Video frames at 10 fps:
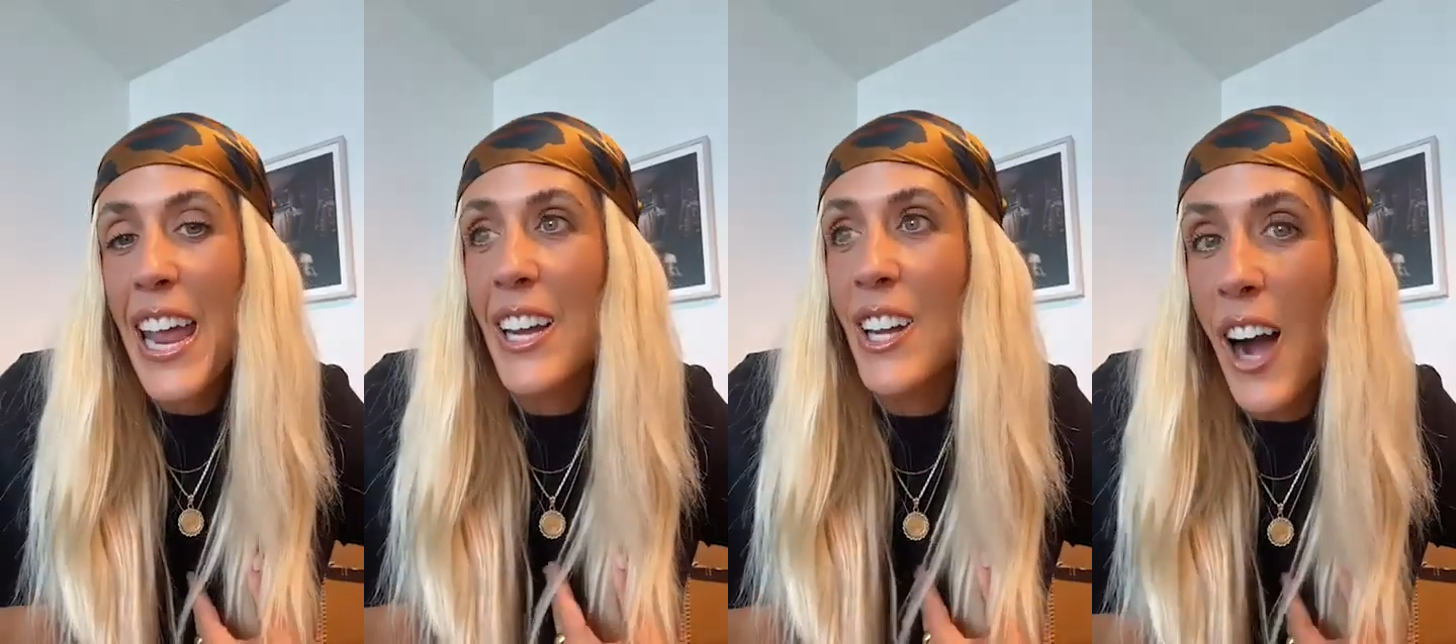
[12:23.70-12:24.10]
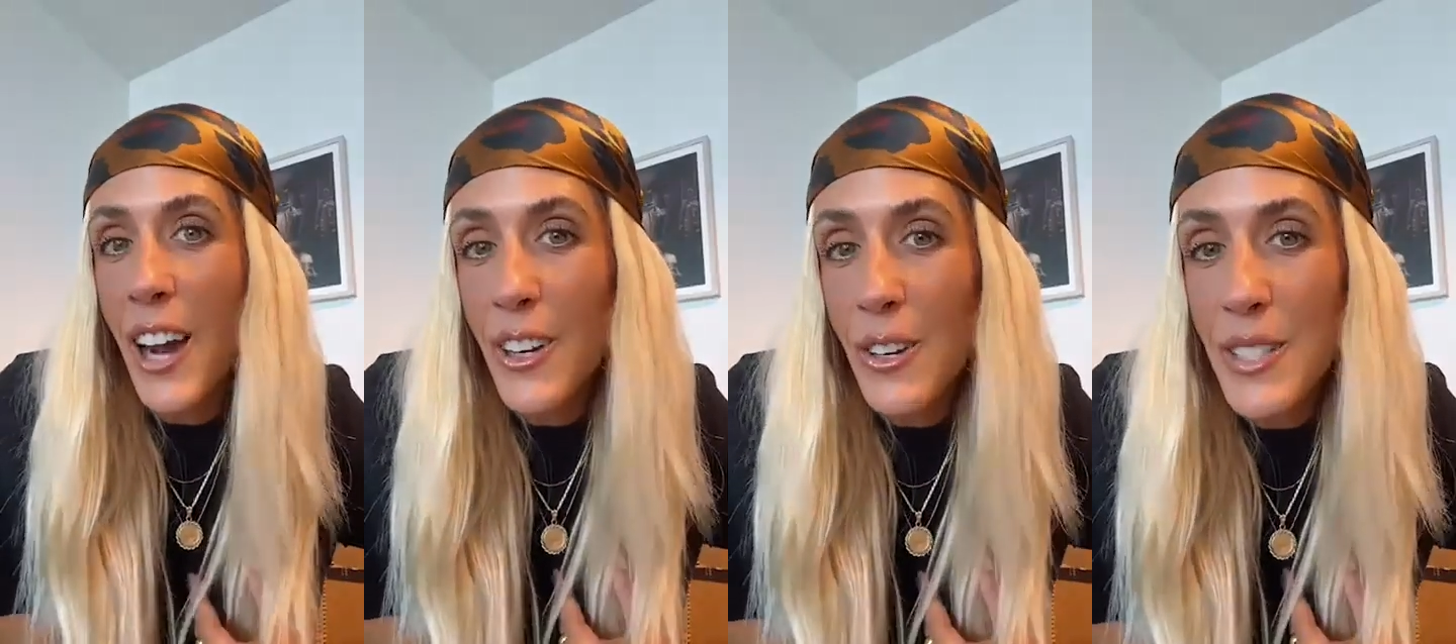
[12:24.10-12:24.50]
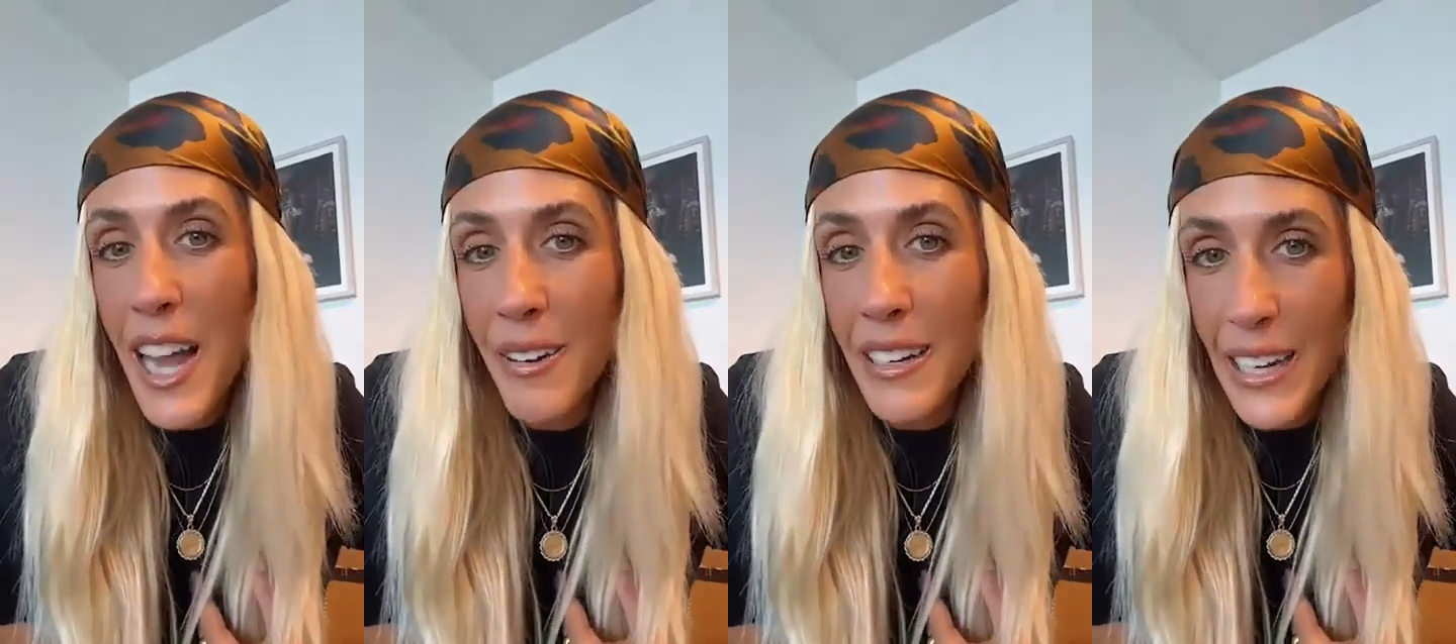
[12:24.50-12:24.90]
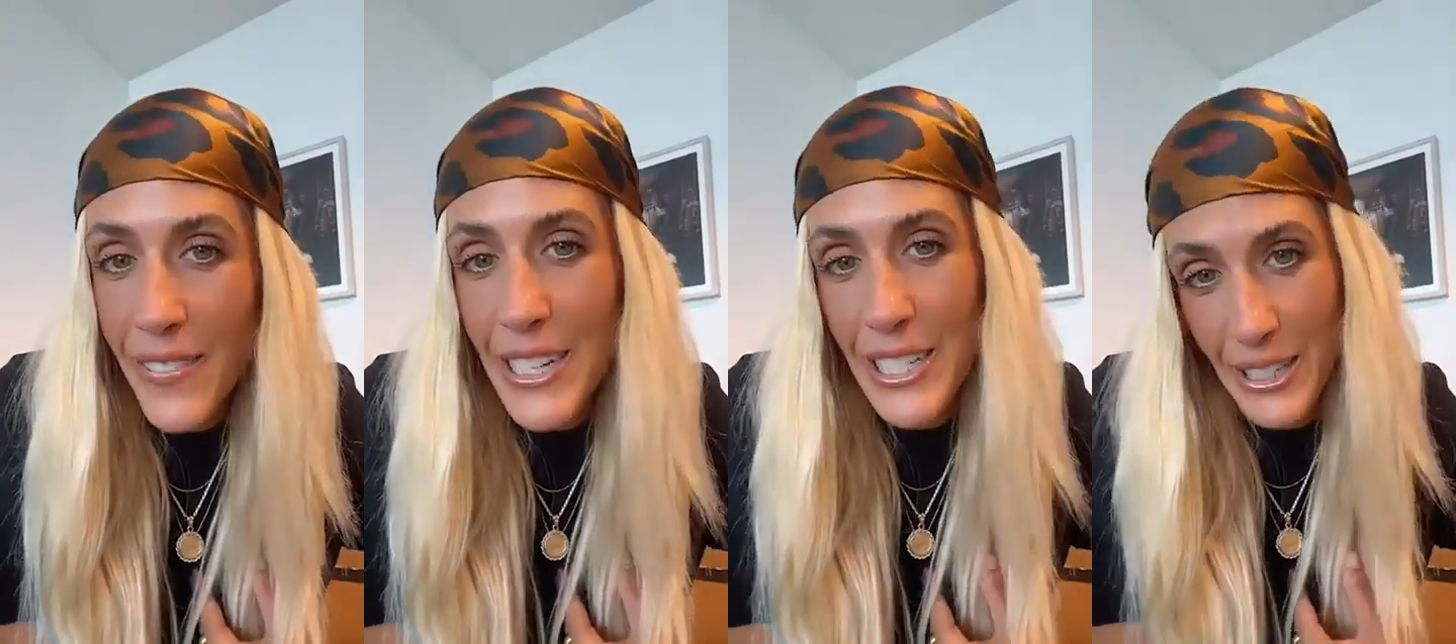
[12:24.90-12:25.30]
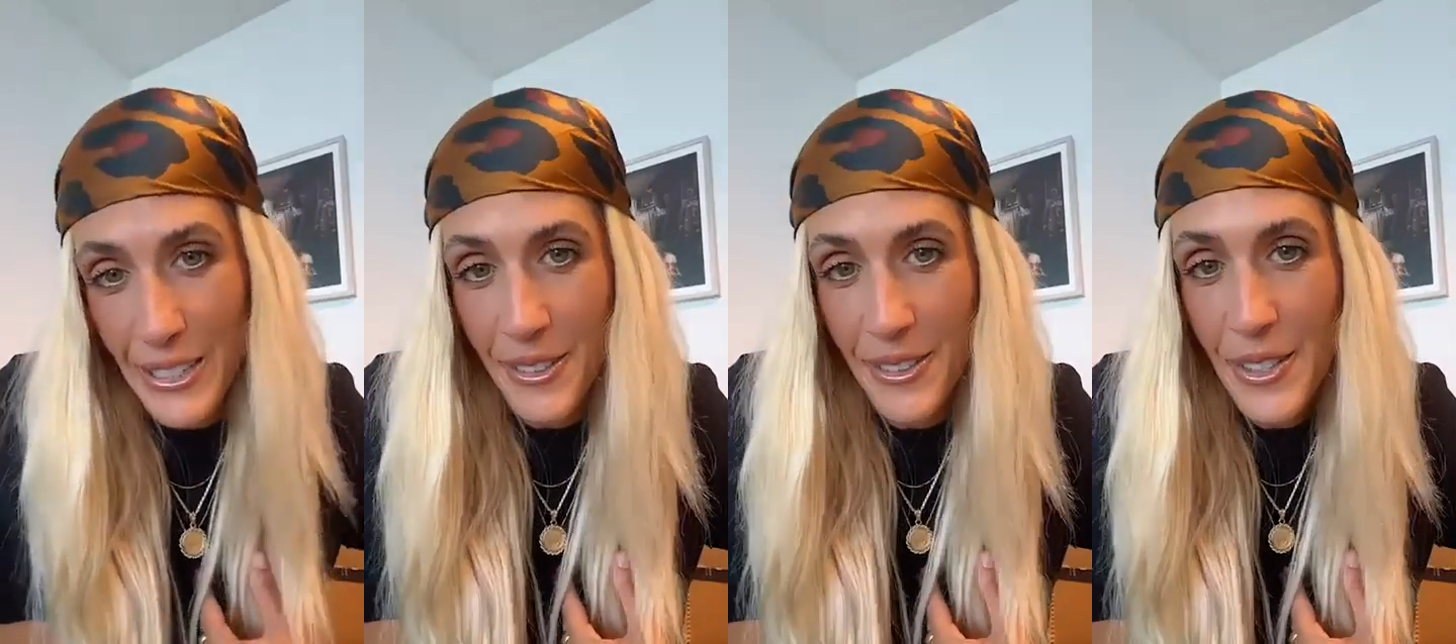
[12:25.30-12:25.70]
and God knows how to give it to
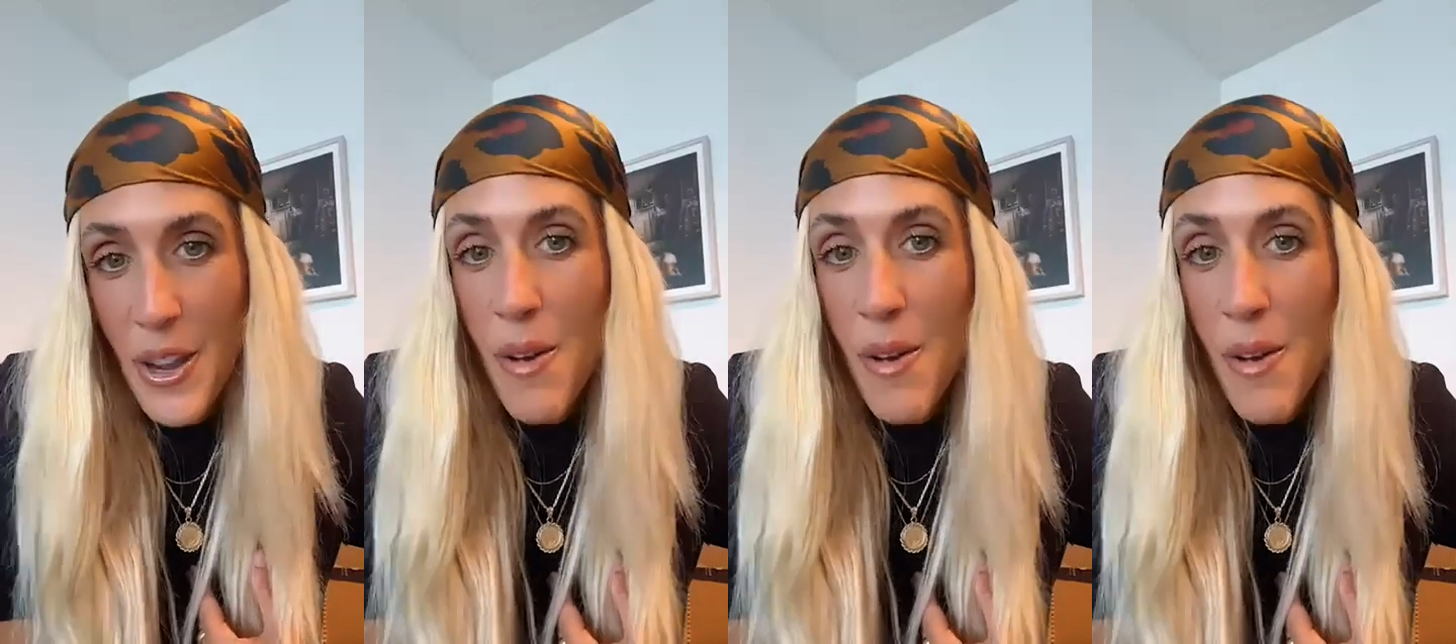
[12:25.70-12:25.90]
you,